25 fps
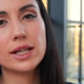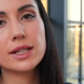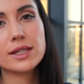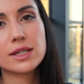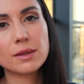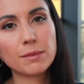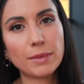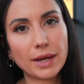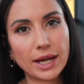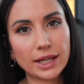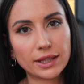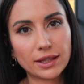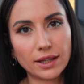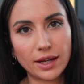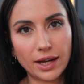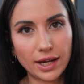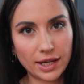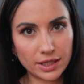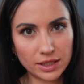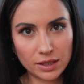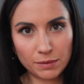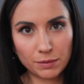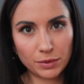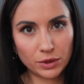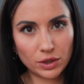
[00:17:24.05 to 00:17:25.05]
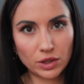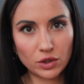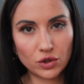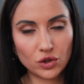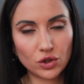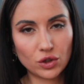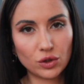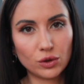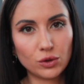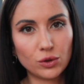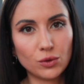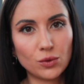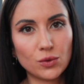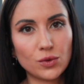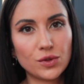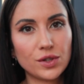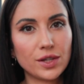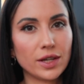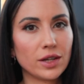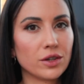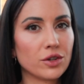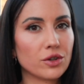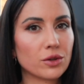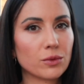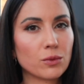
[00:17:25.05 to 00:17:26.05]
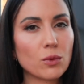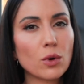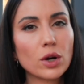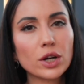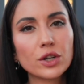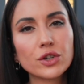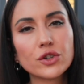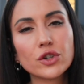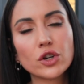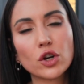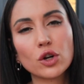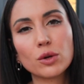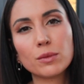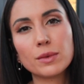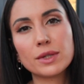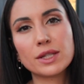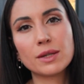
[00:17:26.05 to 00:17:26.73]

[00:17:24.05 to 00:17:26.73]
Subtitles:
It's a bag that has a potential to stay in your wardrobe.